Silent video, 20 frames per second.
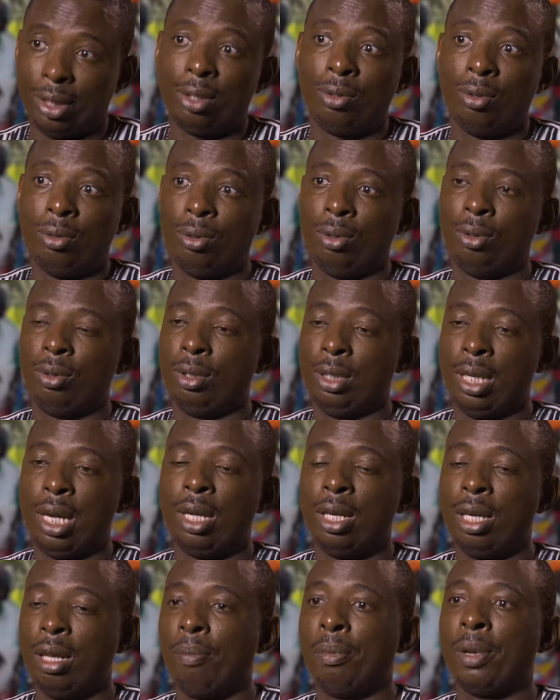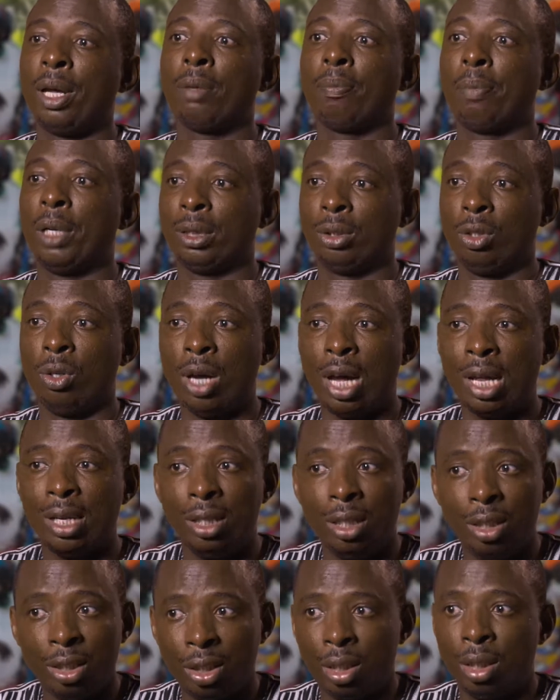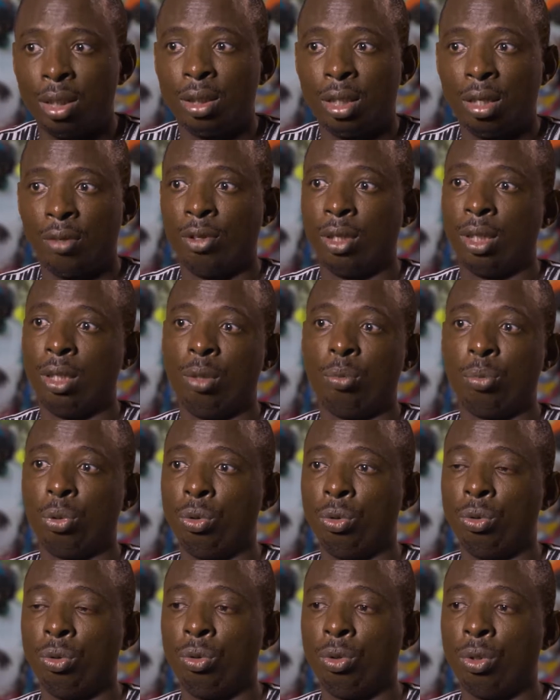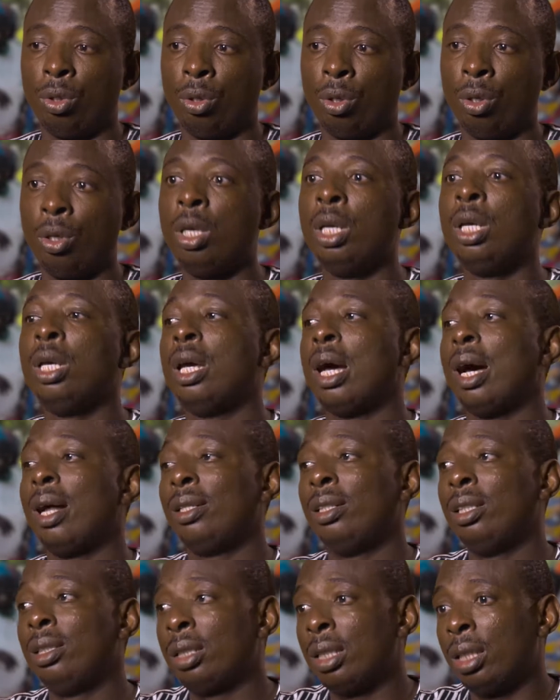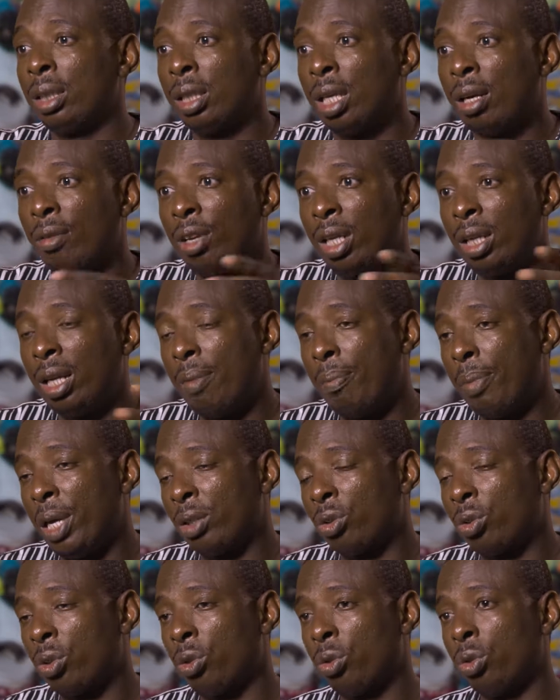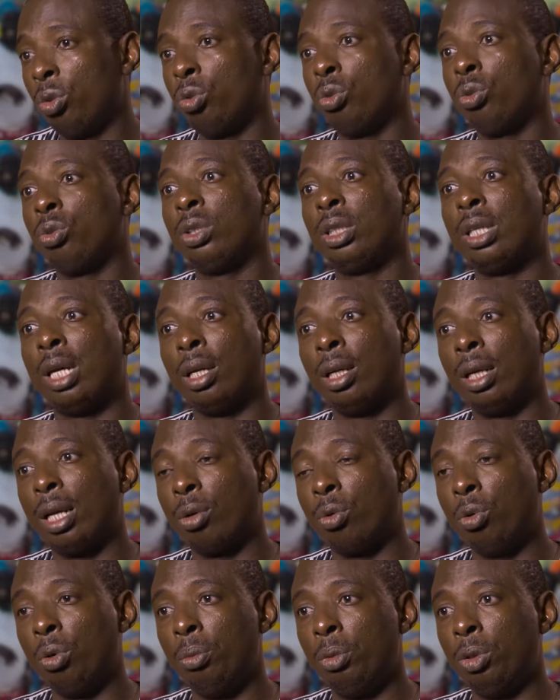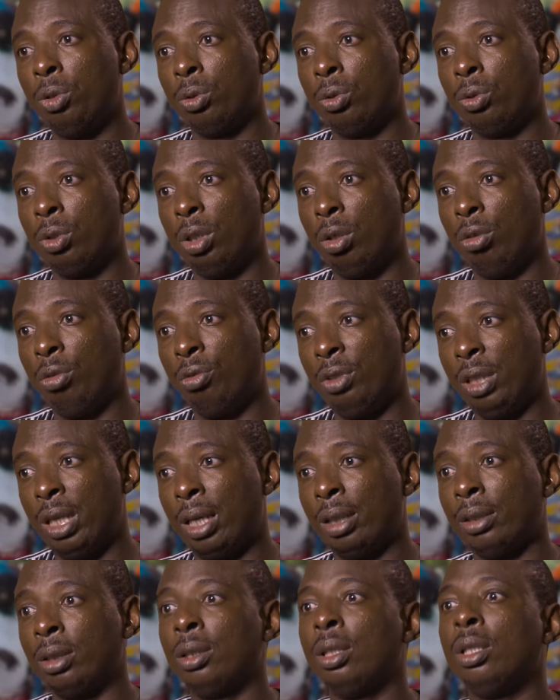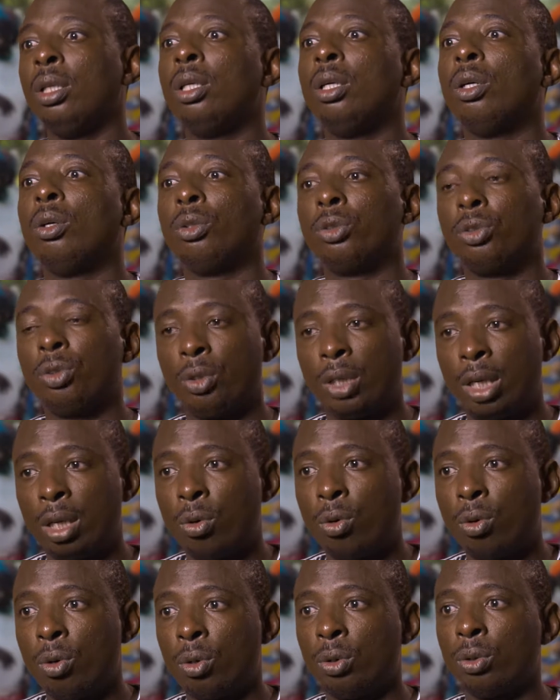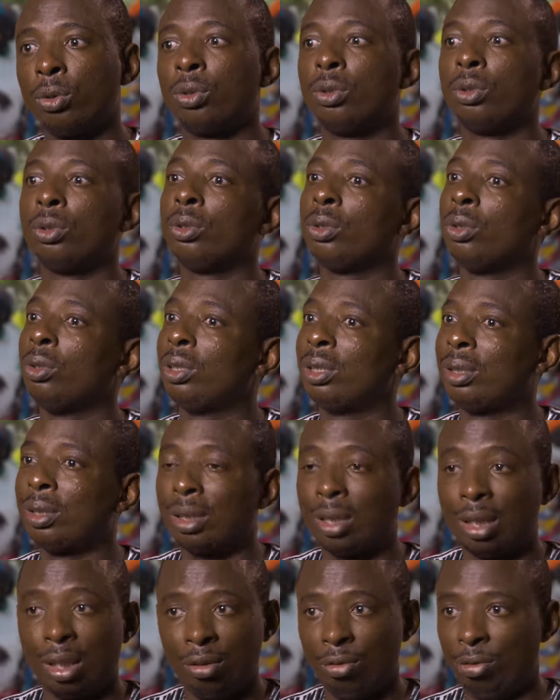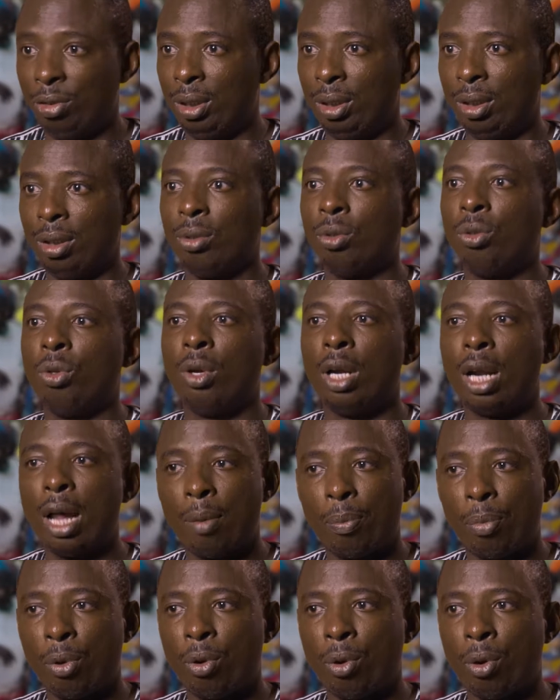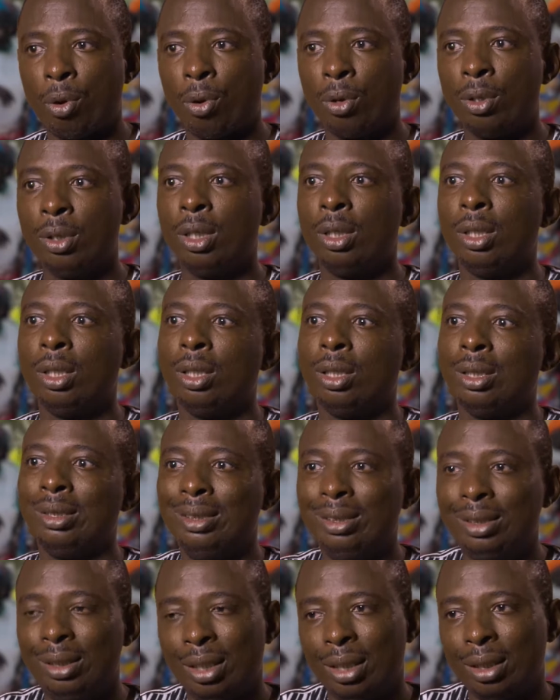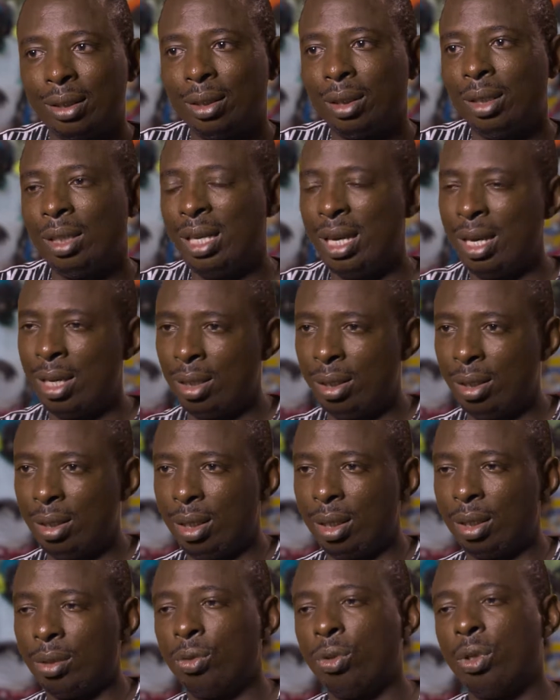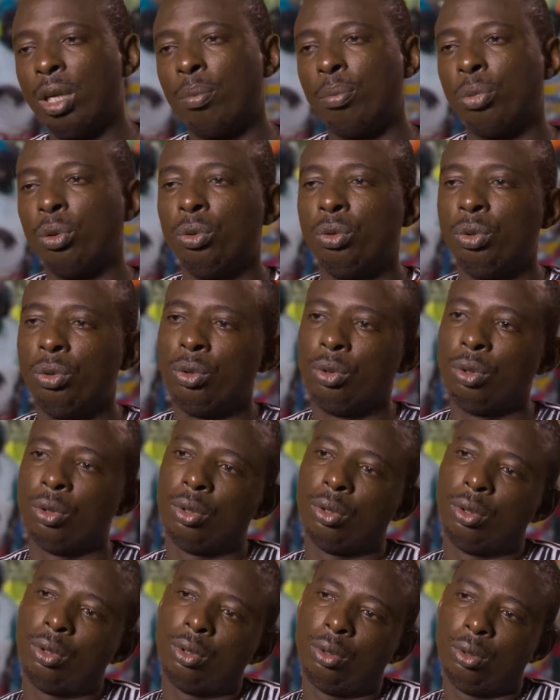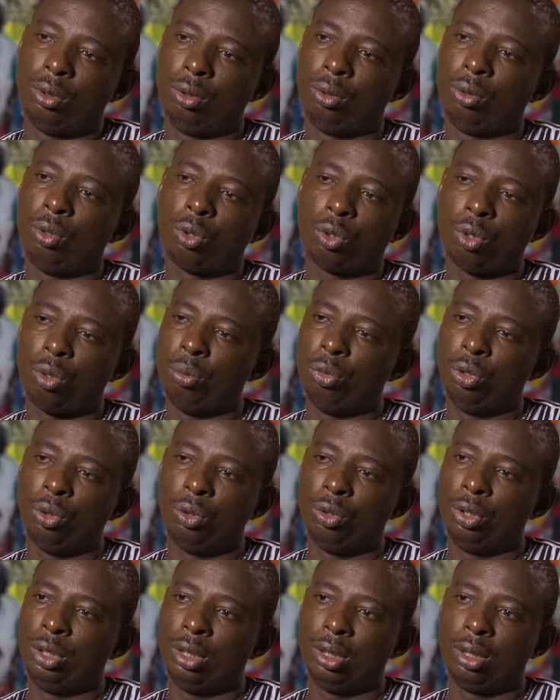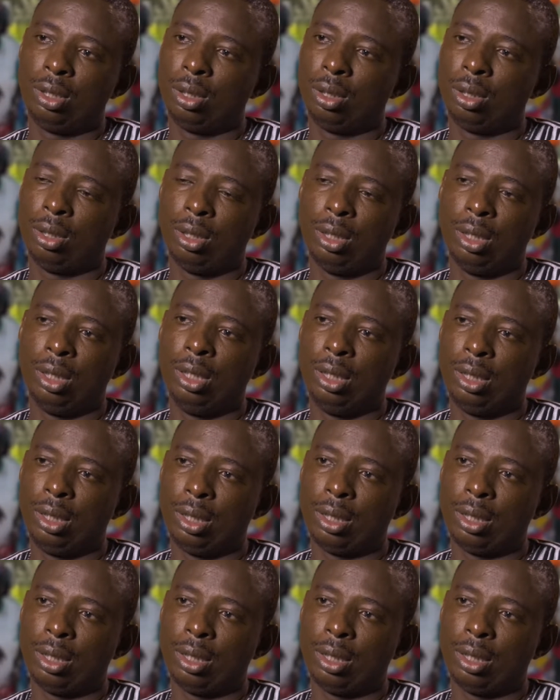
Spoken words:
In other words, we know there is an impact because by interacting with producers, by engaging with resource people in the community, in the village, we realize very quickly the direct and indirect contribution of organic and fair trade cotton